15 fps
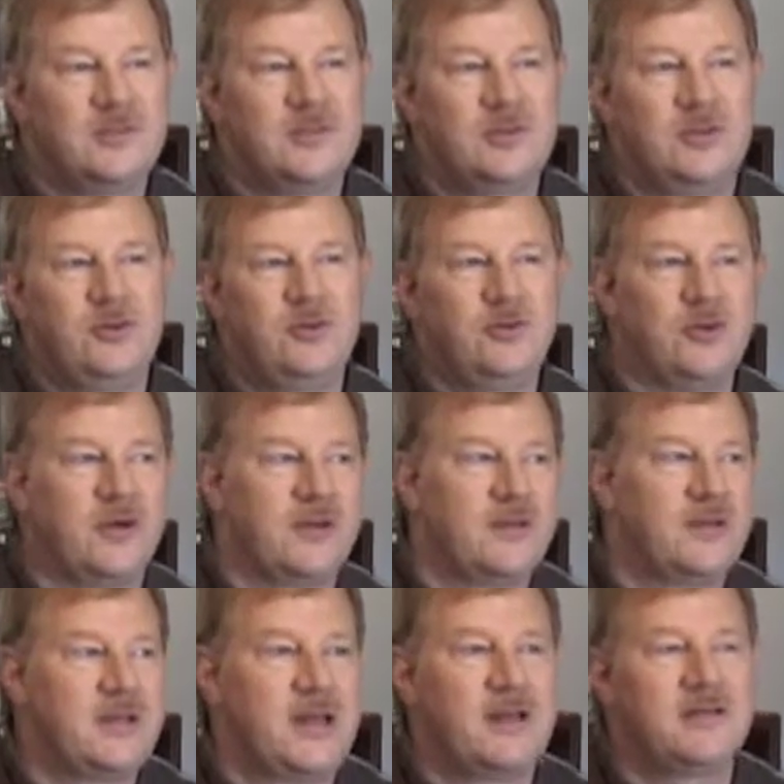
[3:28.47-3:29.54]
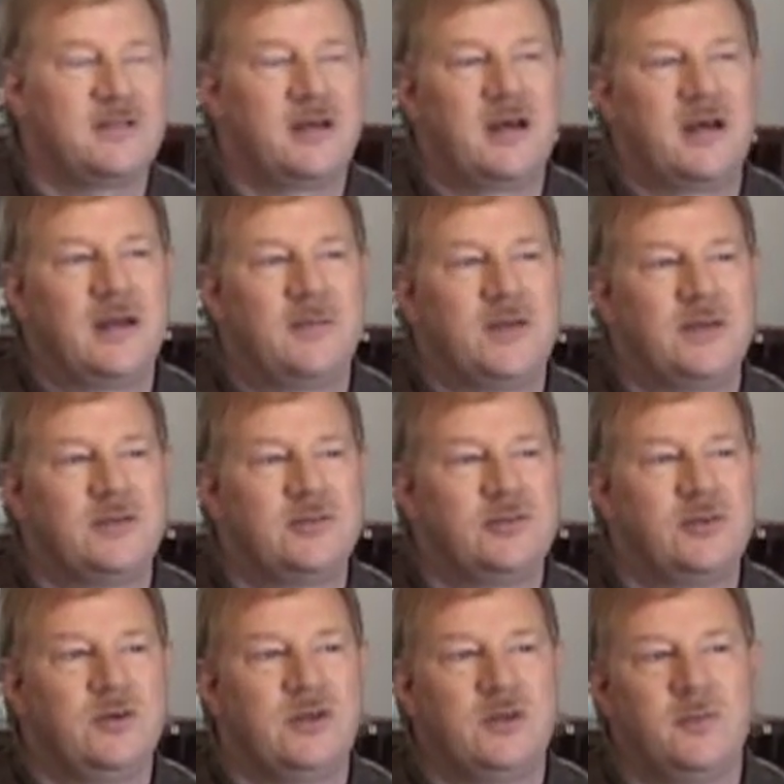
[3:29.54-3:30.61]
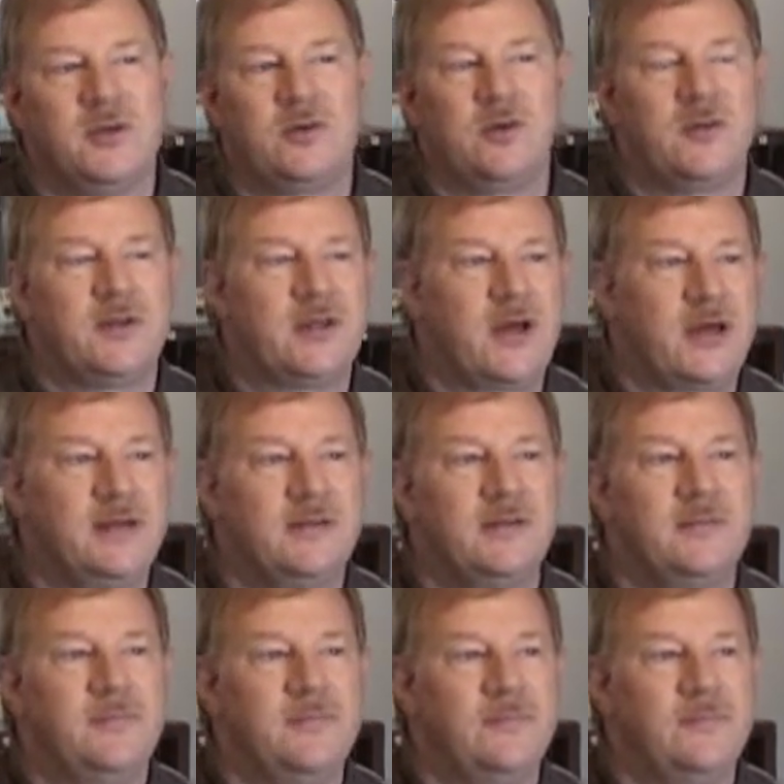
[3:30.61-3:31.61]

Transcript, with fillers: two during the daytime and two in the middle of the night.